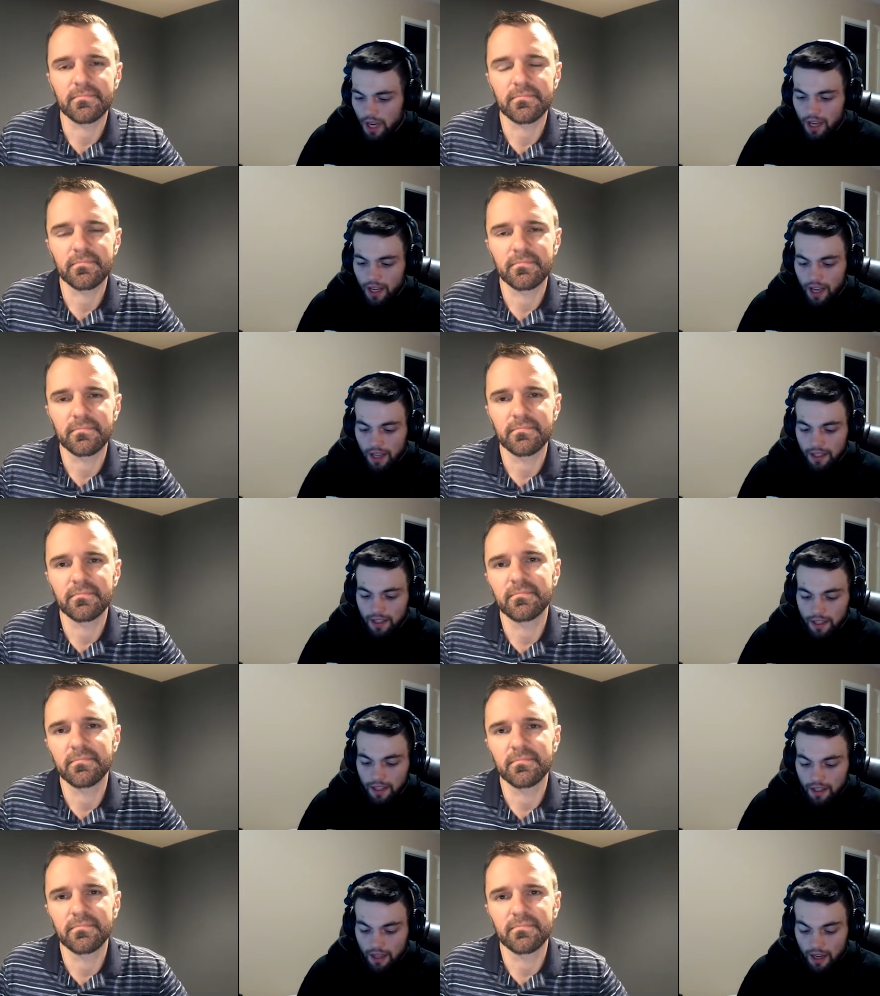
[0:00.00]
Speaker 1: I had
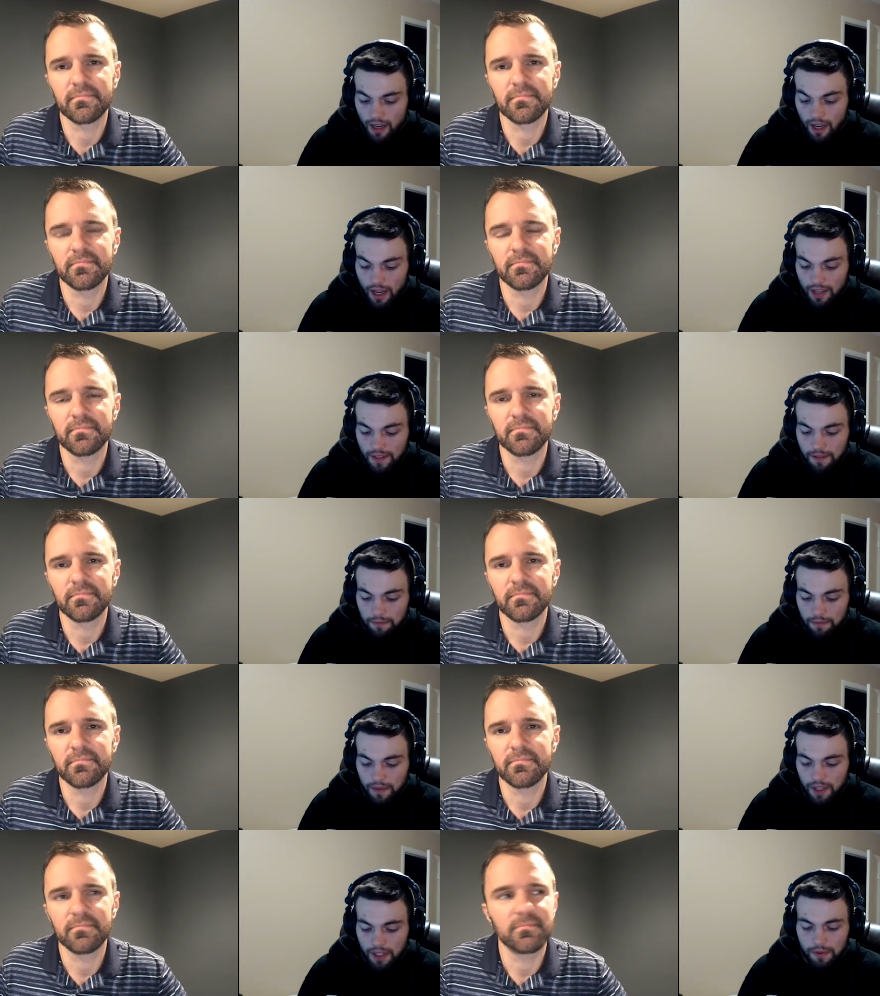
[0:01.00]
I had some
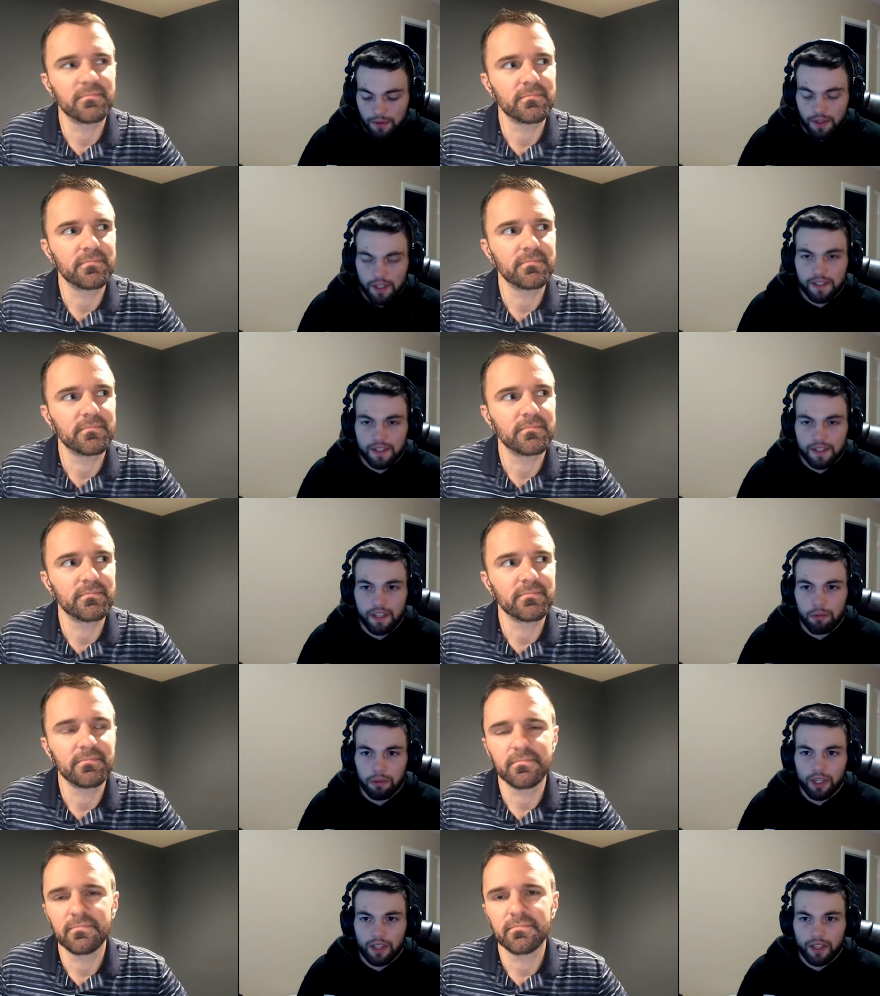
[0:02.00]
things with the
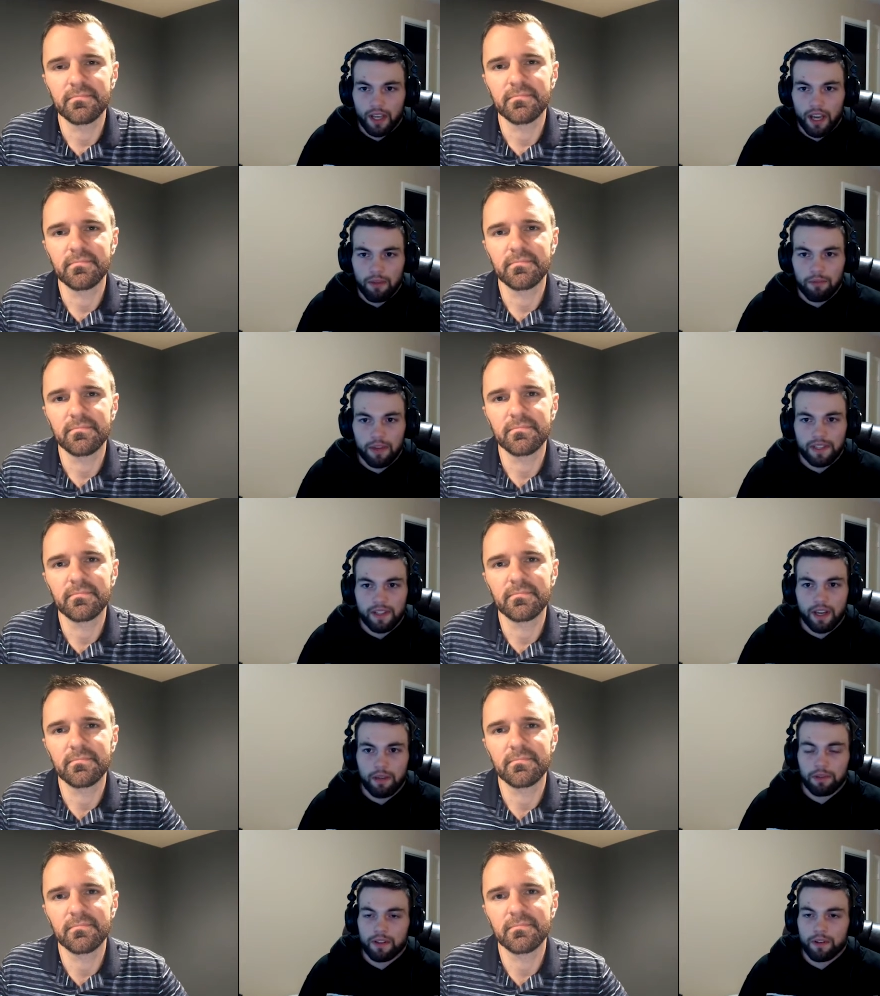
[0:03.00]
NCAA that got messed
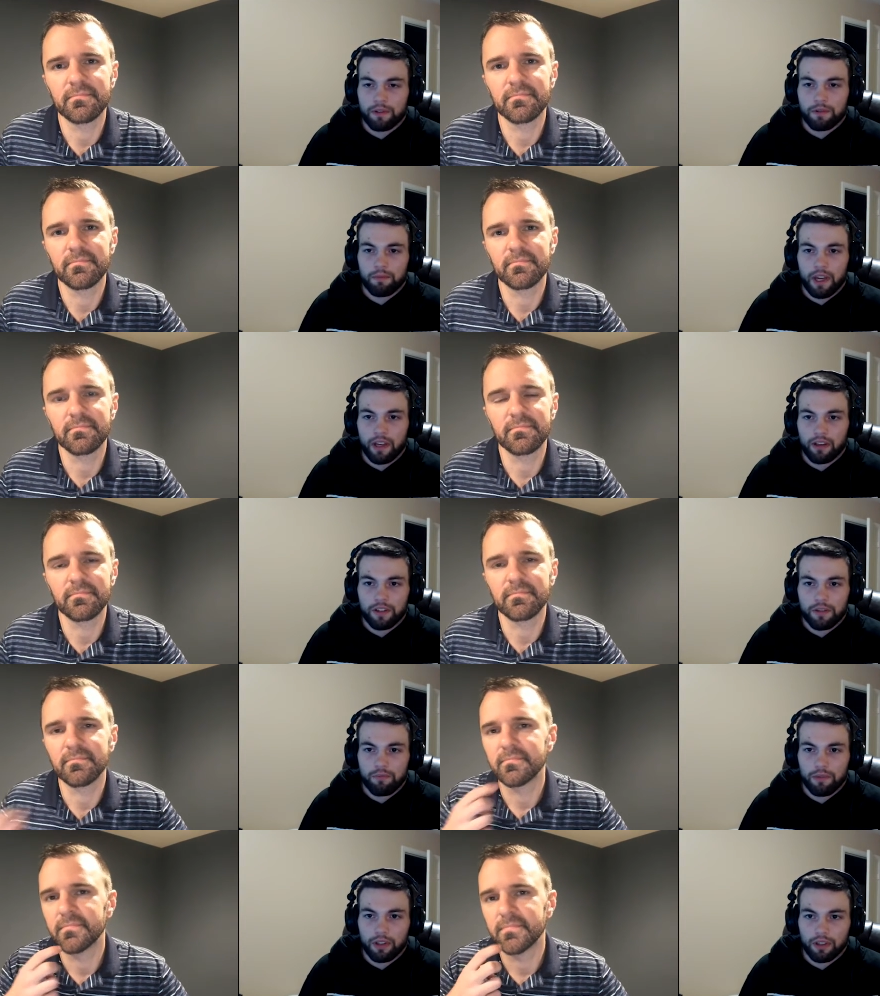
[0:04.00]
up in terms of my
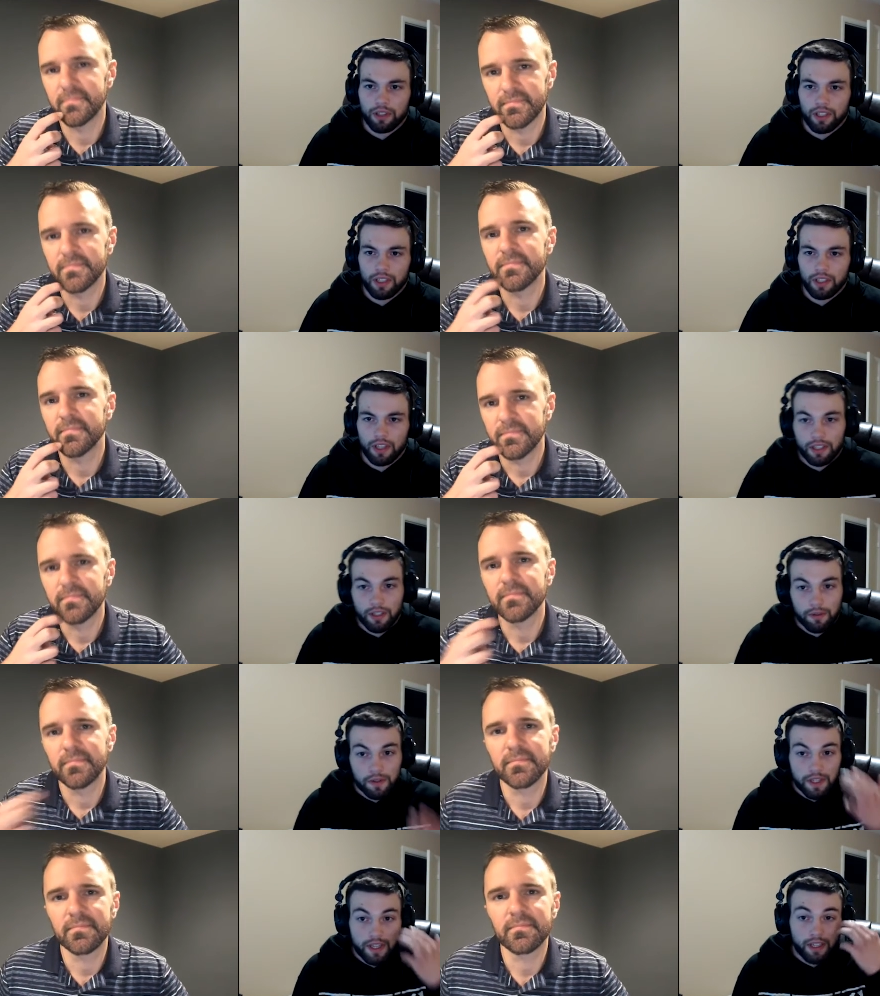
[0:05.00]
eligibility. Like there
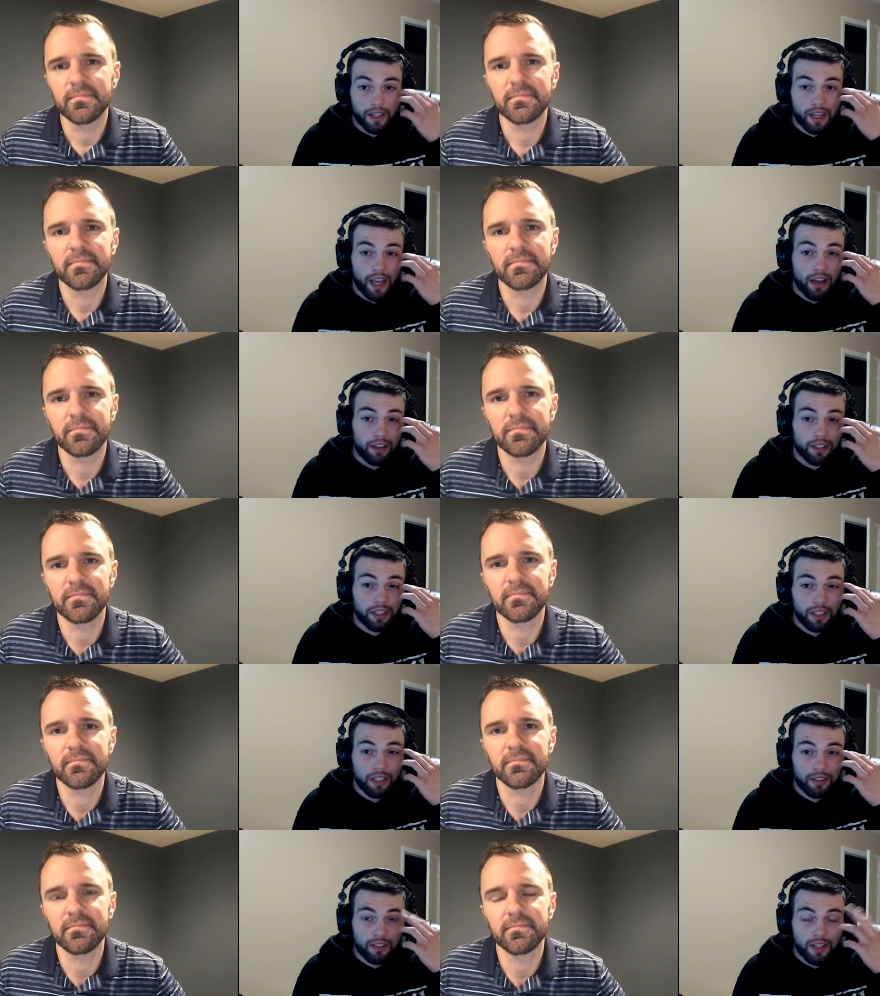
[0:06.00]
was a
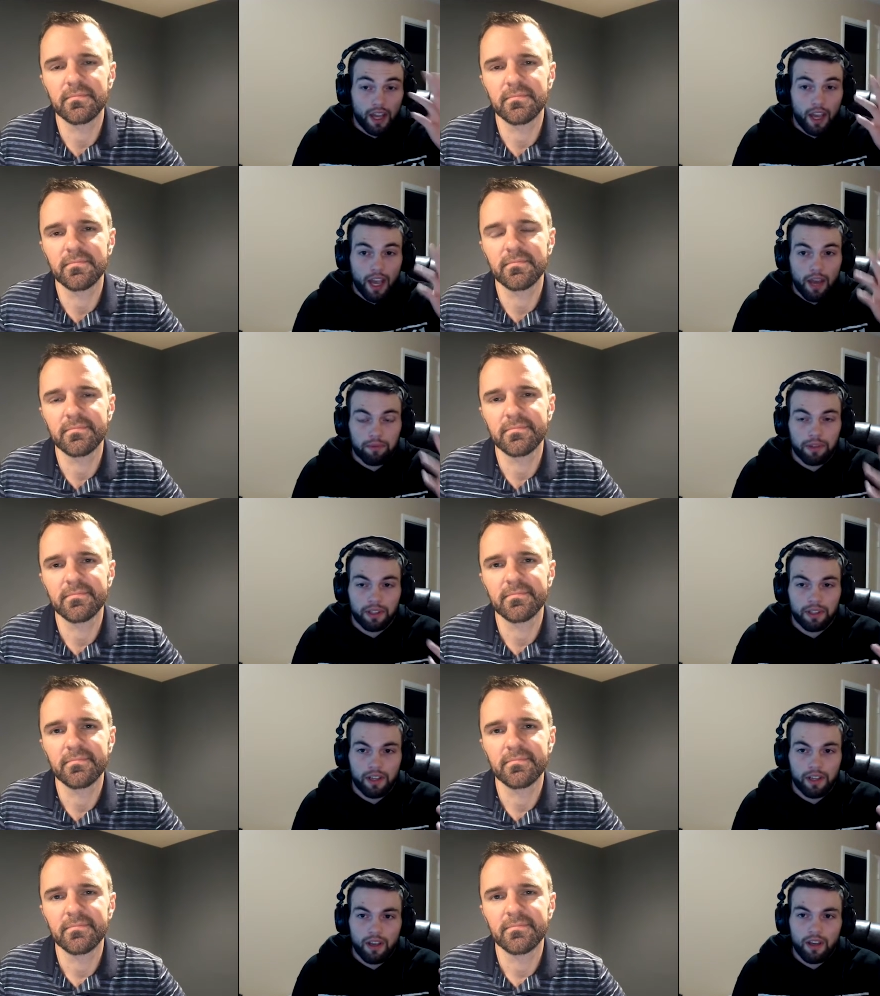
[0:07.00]
technicality that
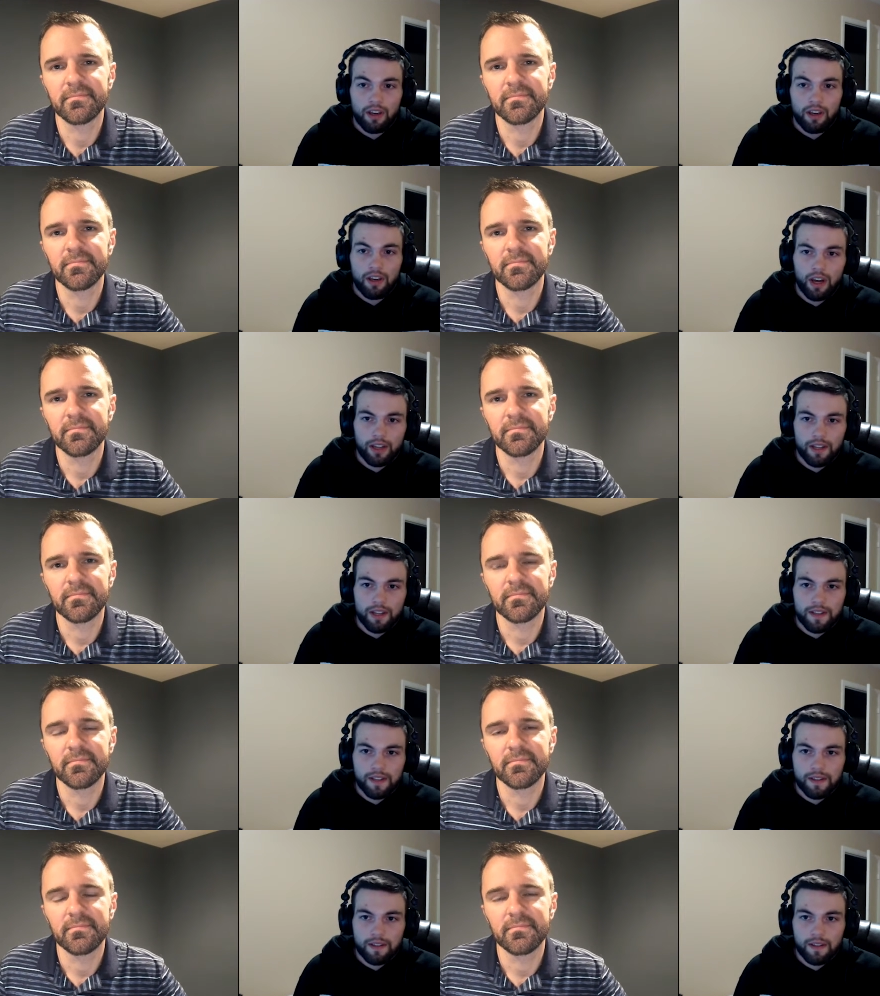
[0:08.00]
happened
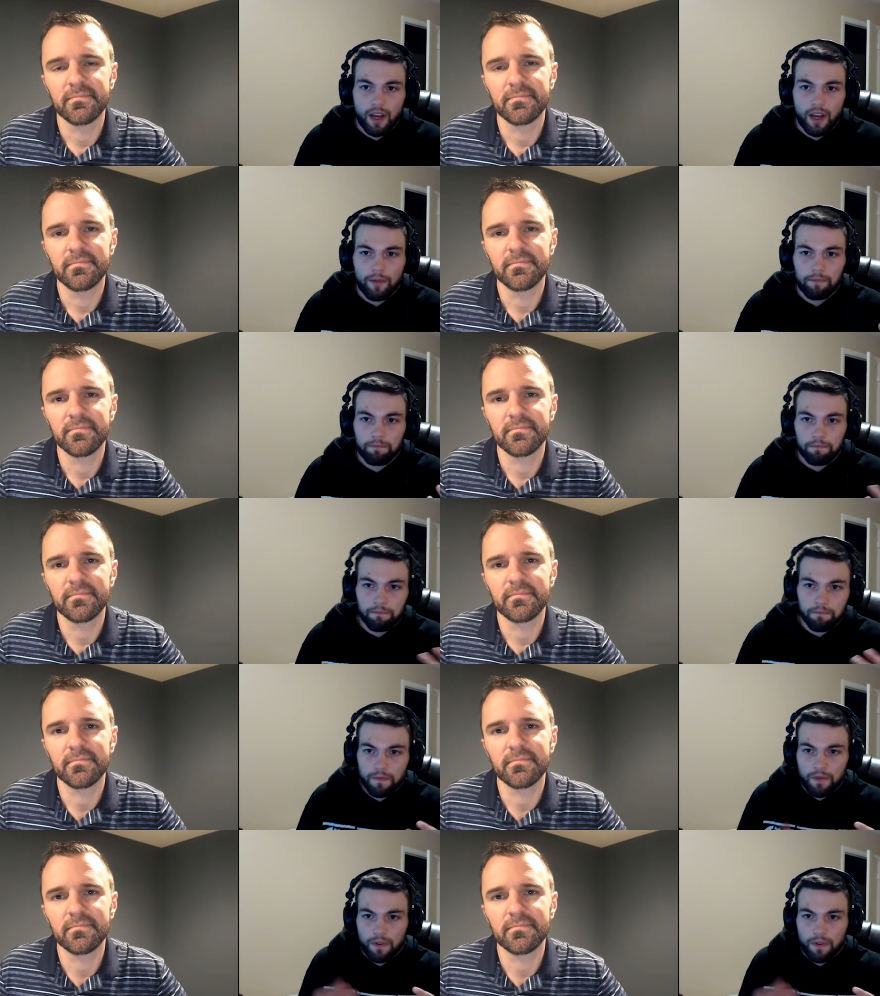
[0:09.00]
because uh, um,